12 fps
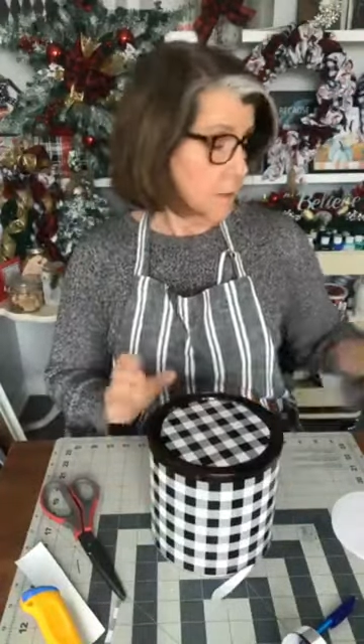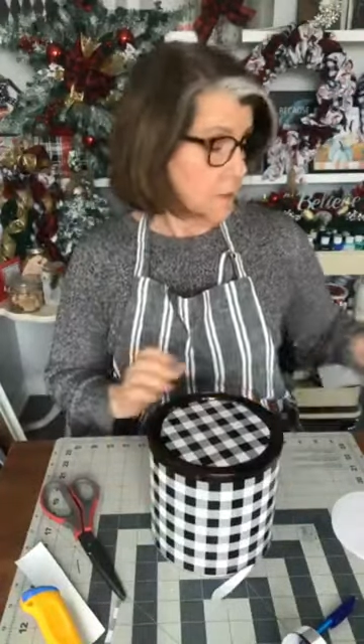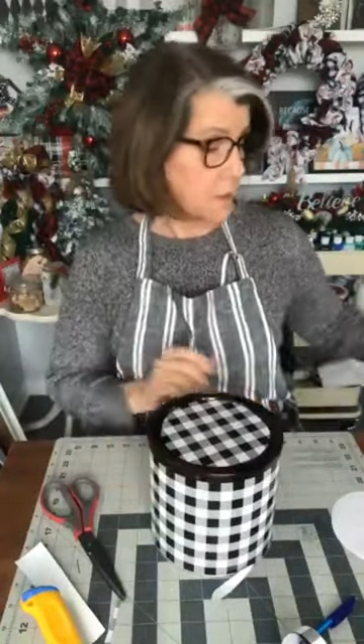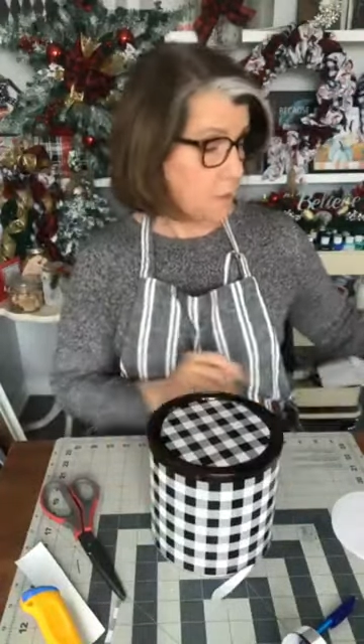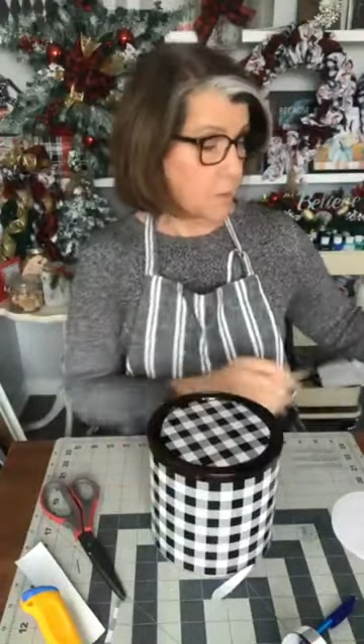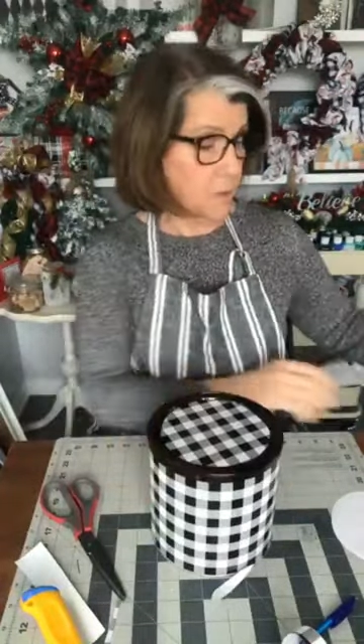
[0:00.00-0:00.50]

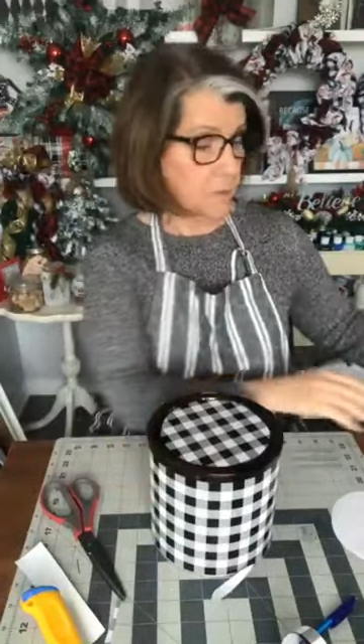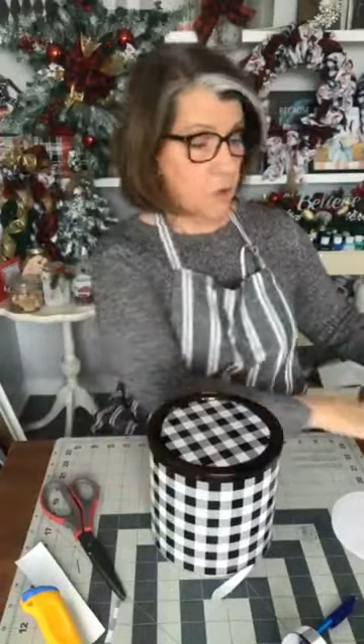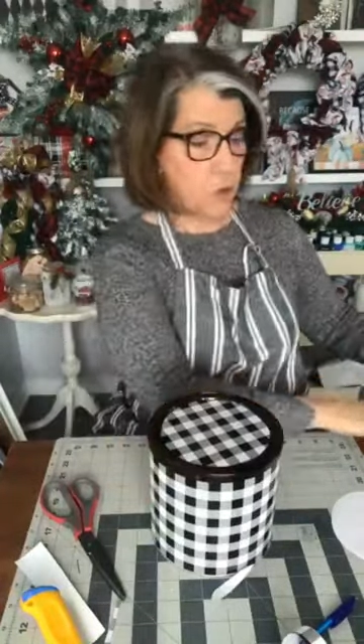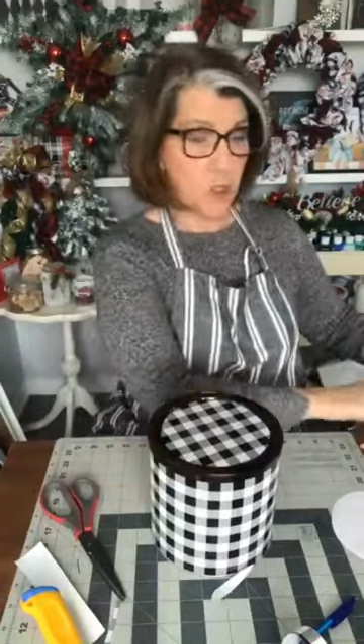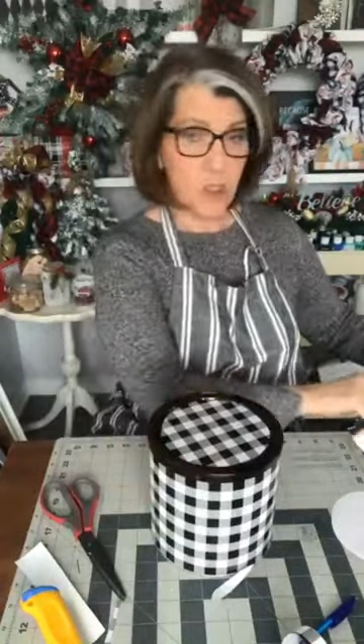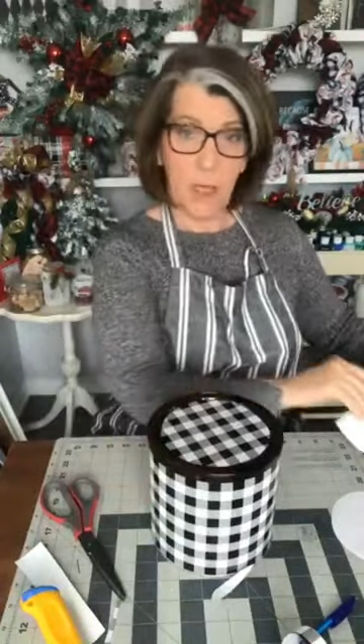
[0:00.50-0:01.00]
So, but
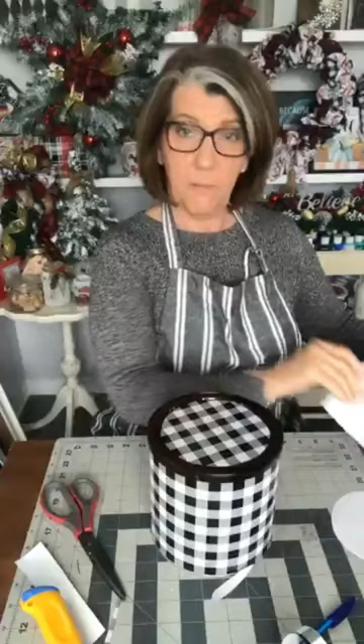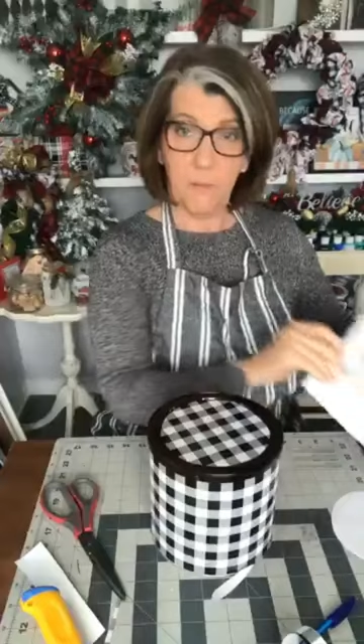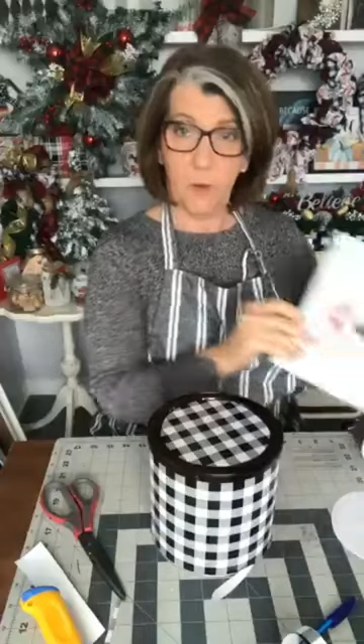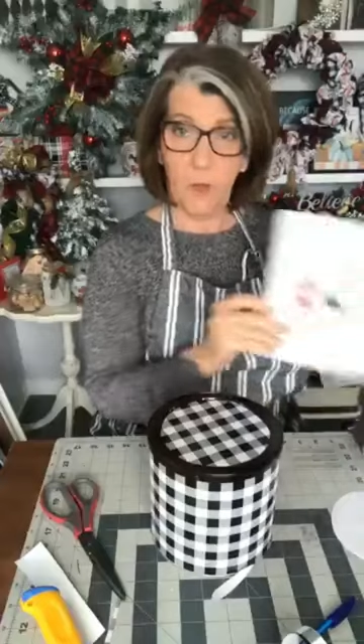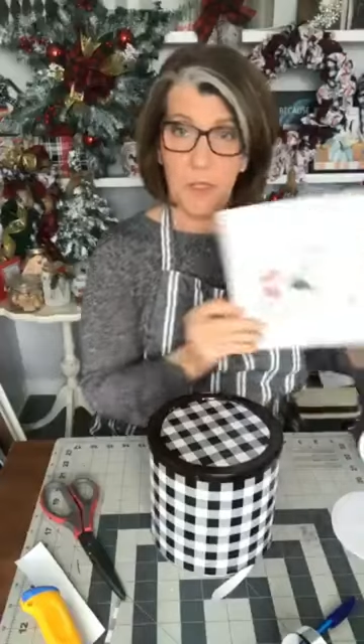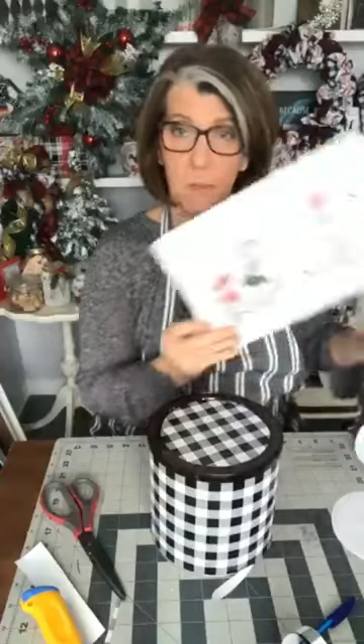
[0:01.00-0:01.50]
to zhuzh it up
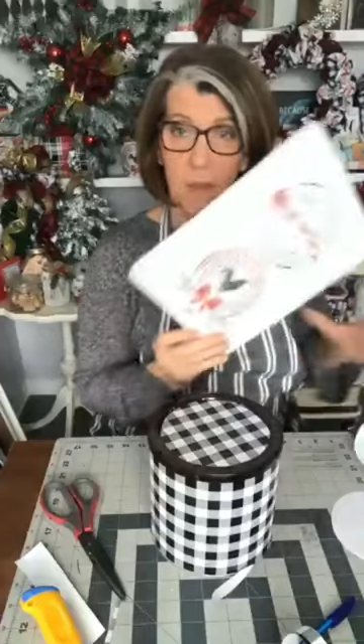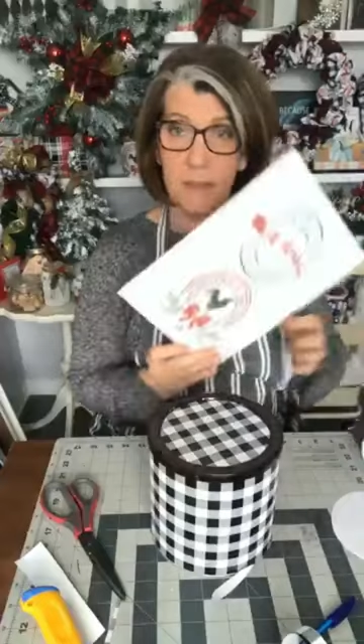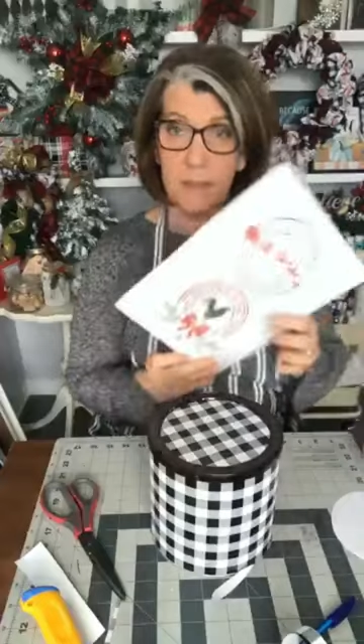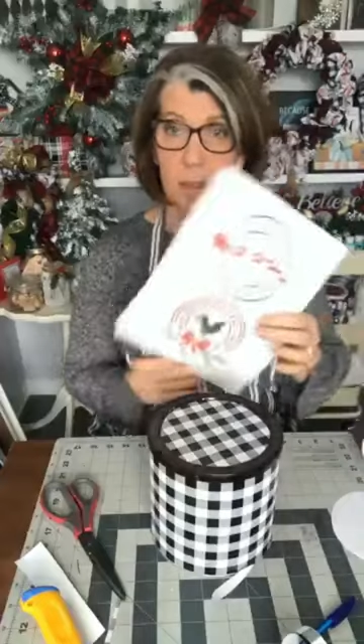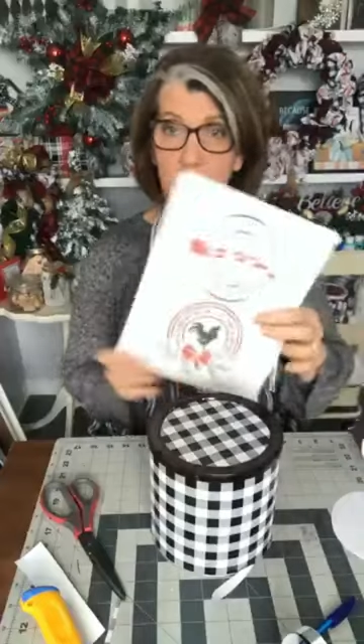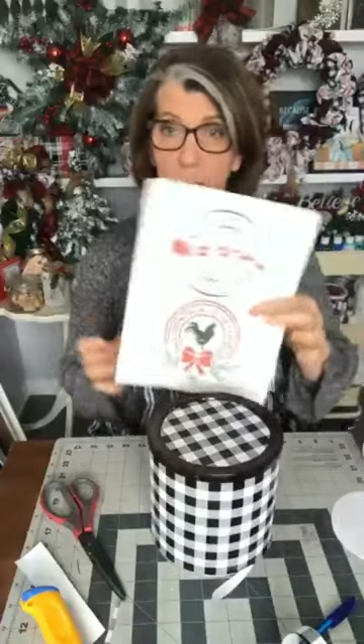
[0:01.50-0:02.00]
for
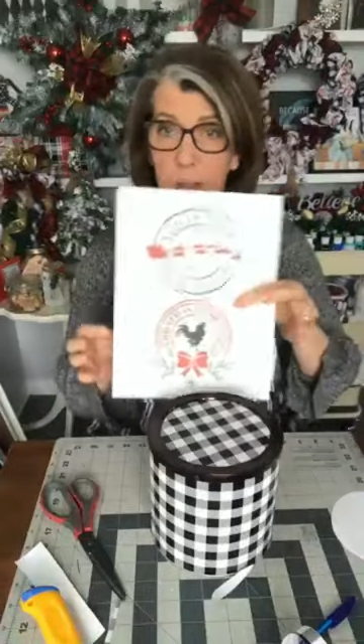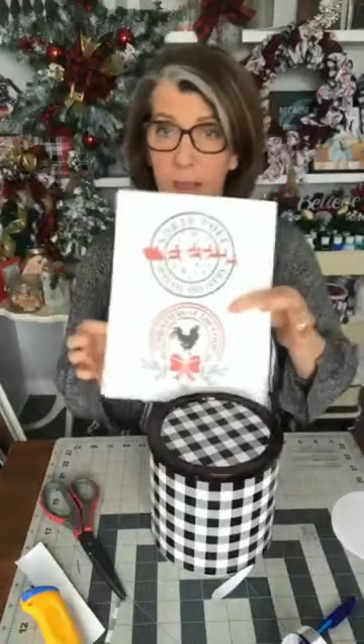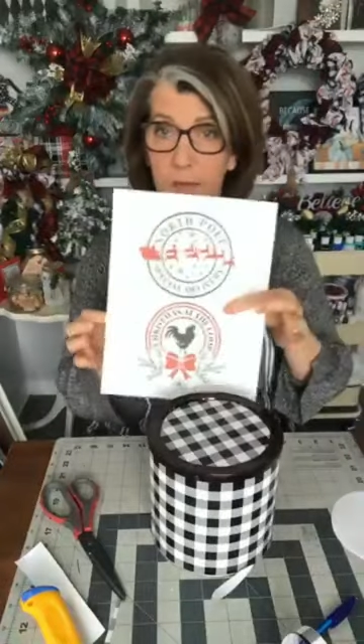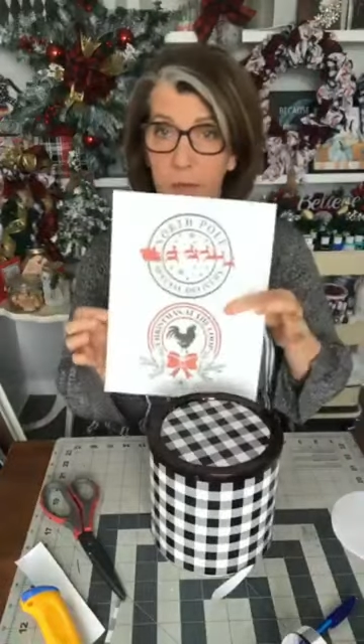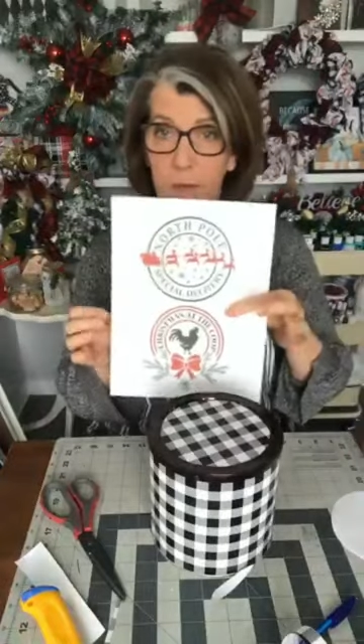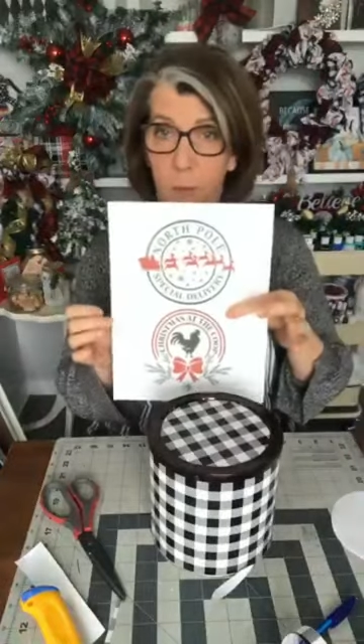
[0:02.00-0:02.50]
Christmas,
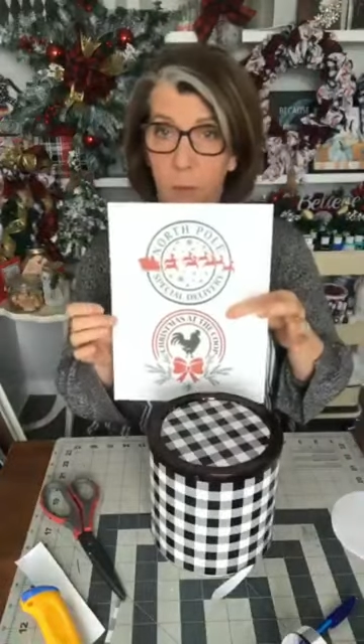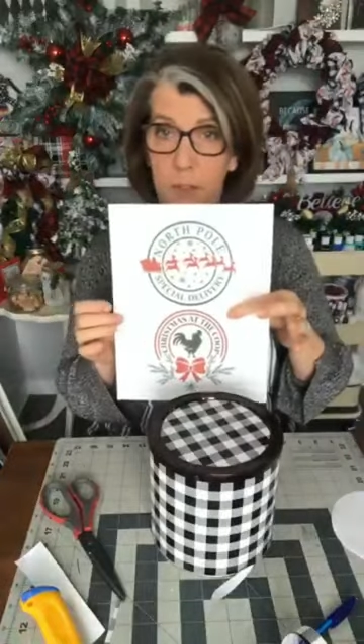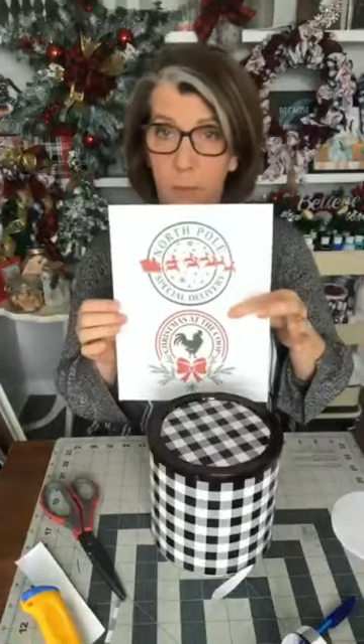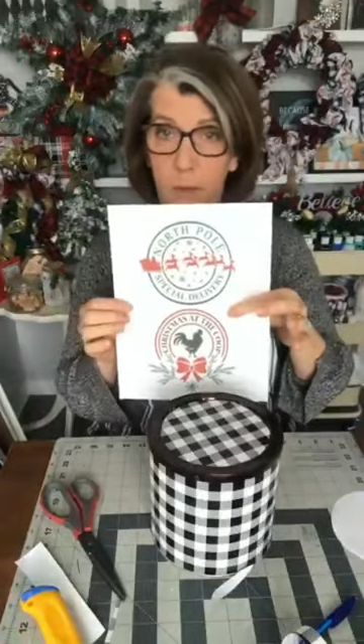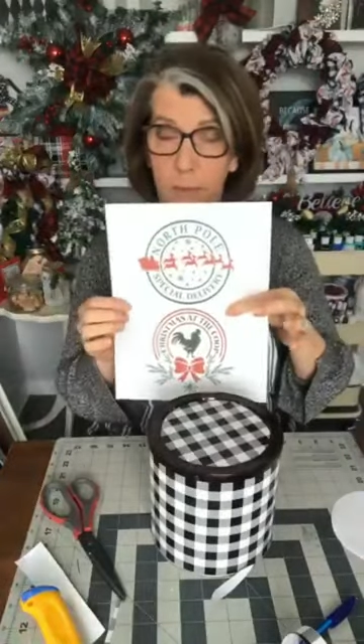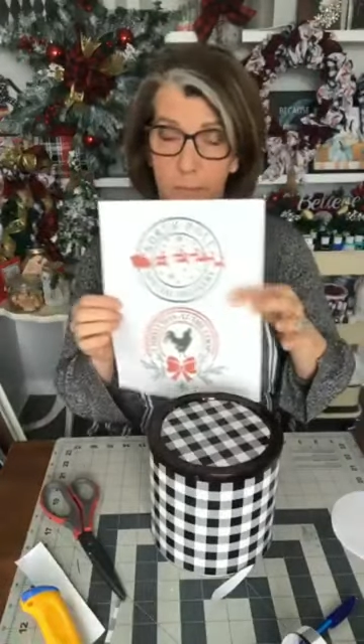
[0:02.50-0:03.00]
let's use a
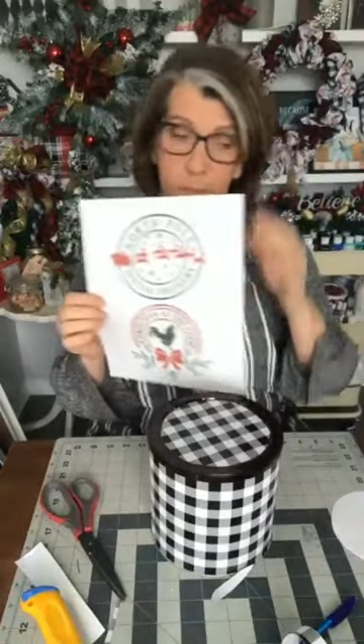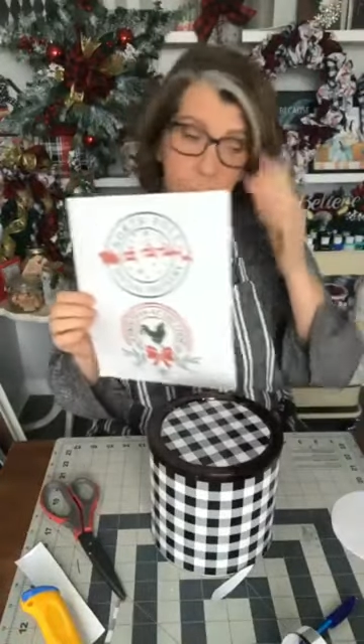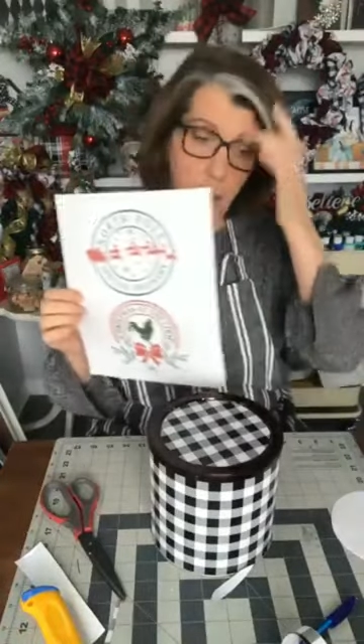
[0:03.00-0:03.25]
printable.